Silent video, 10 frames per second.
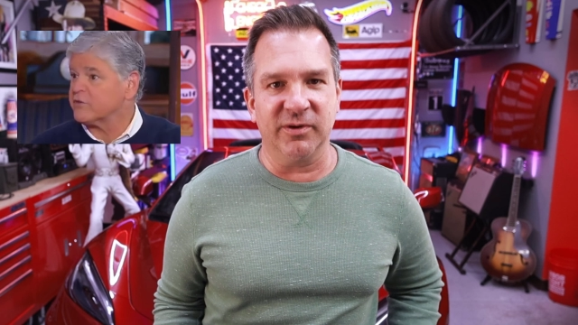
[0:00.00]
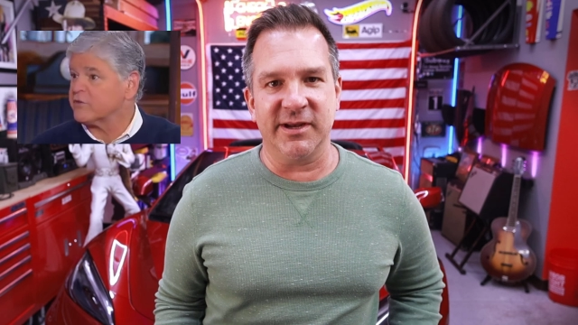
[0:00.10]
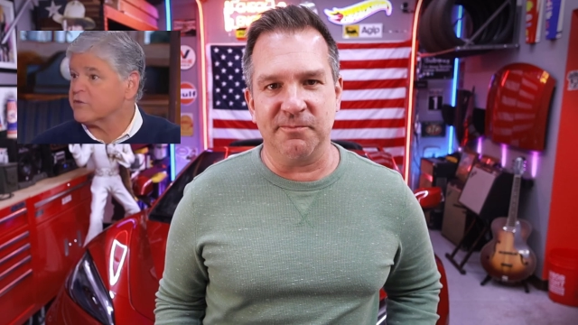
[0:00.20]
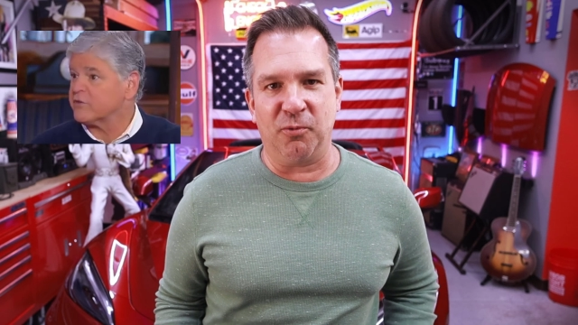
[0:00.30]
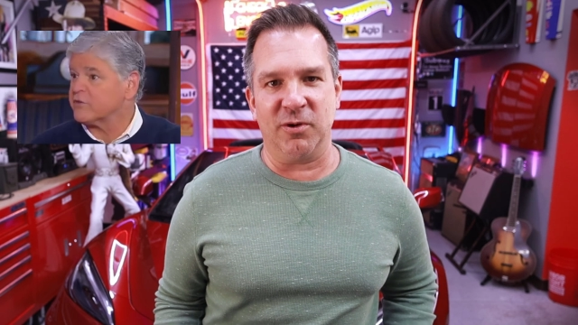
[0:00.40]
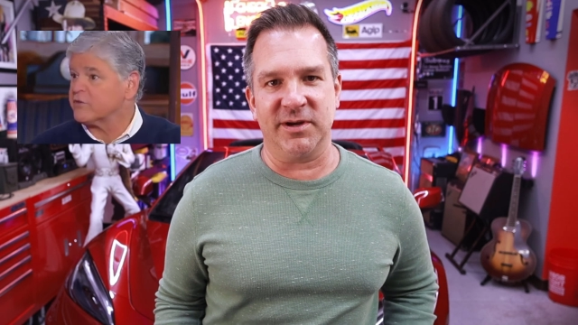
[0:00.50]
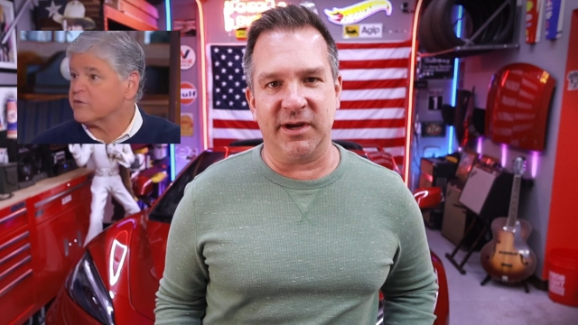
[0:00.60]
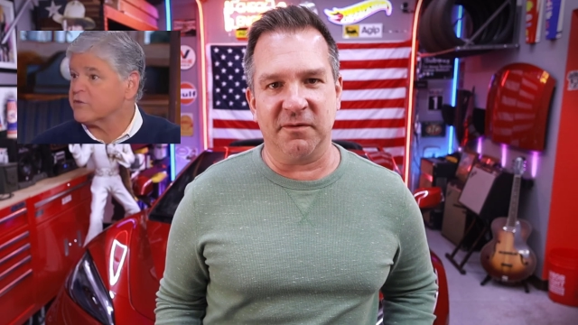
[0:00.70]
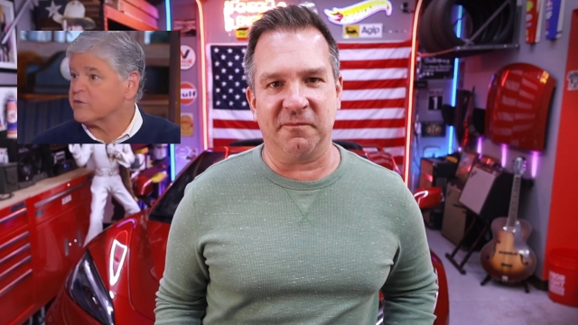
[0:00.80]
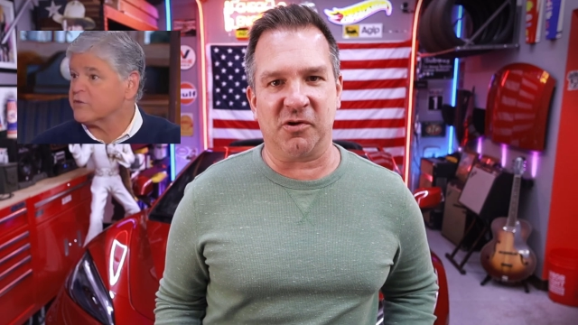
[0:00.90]
Speaker 1: really important
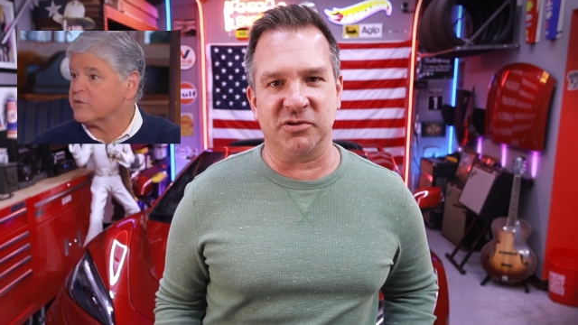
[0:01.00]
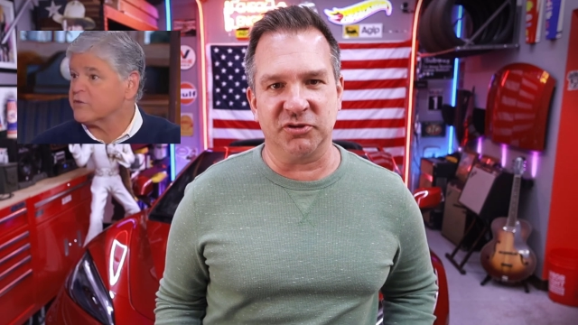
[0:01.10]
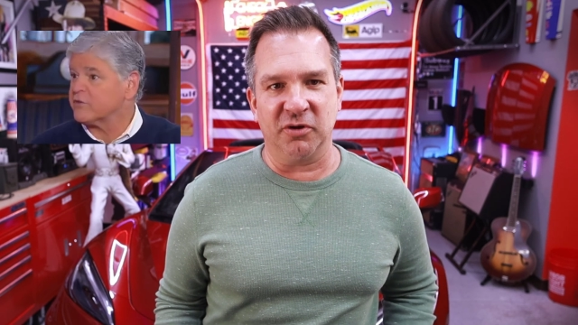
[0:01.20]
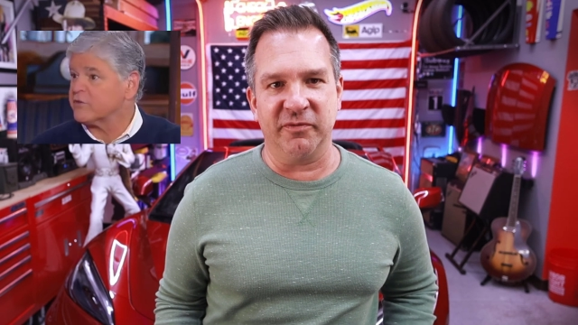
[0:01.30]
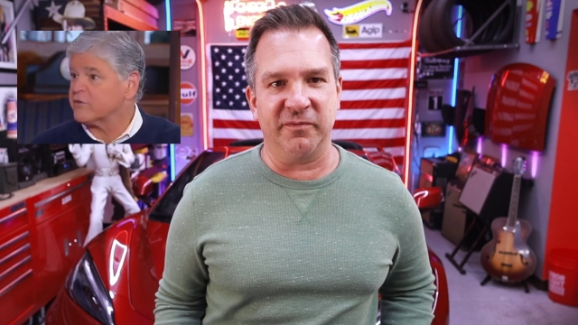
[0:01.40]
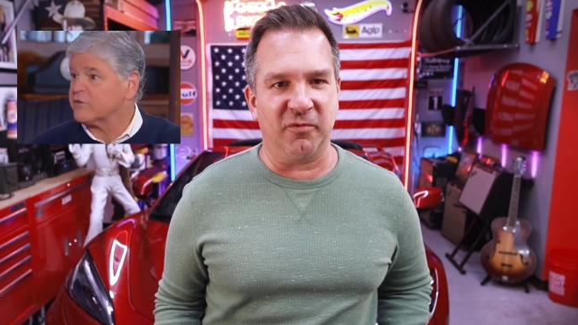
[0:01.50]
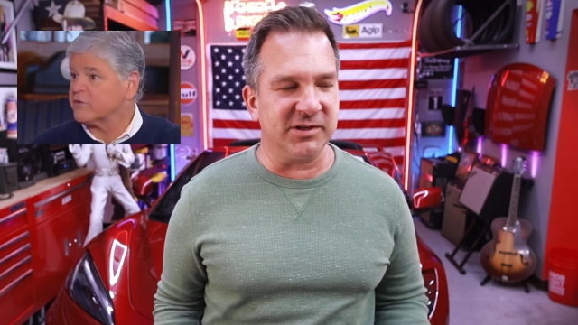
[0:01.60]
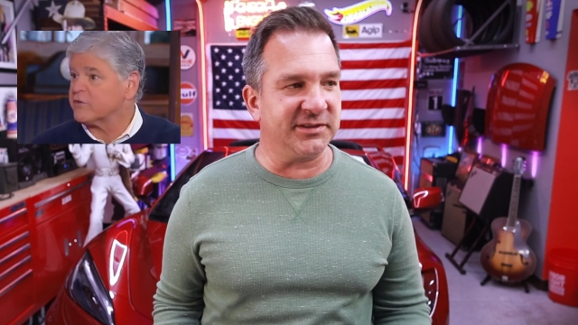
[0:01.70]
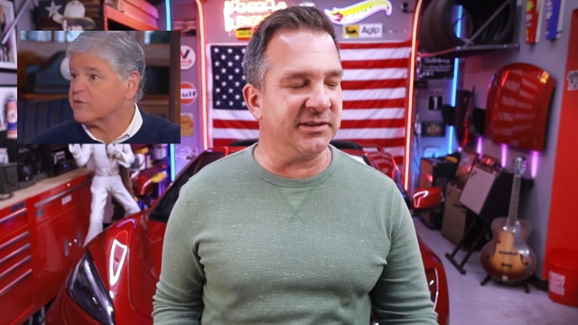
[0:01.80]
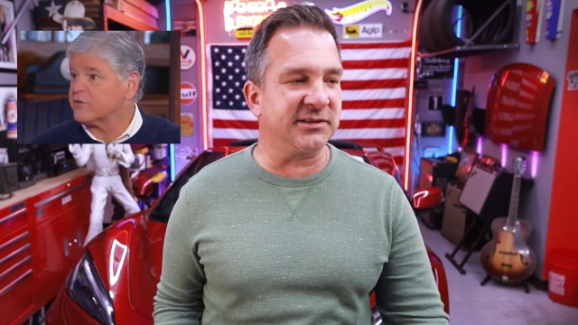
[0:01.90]
year for conservative
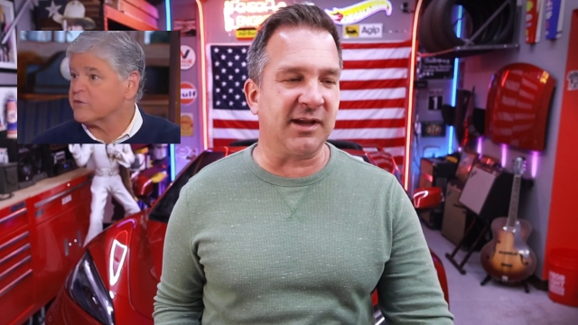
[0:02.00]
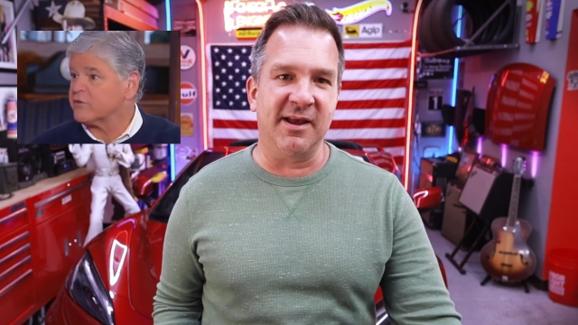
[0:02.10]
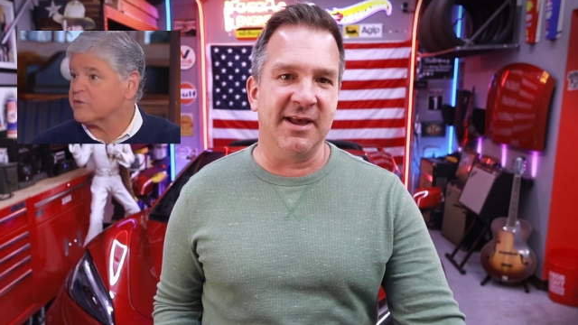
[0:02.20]
voices,